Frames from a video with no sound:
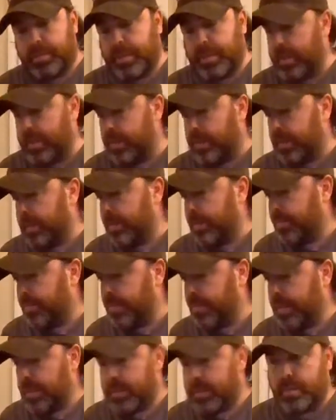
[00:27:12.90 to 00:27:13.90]
yeah, in the
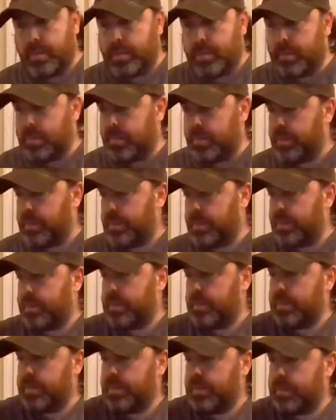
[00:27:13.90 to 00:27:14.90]
vehicle,
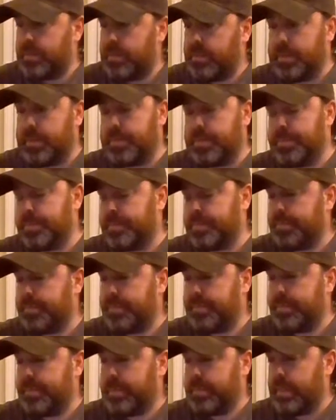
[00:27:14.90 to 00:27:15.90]
uh,
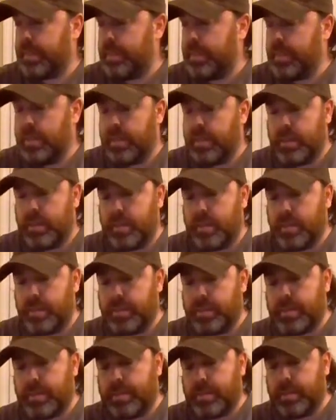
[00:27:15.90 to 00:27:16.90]

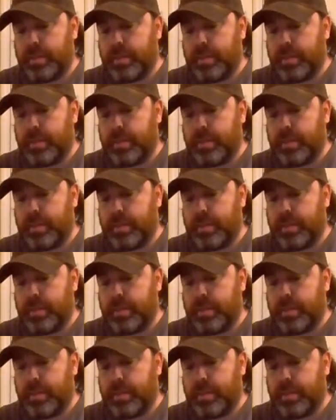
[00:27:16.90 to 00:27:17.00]
this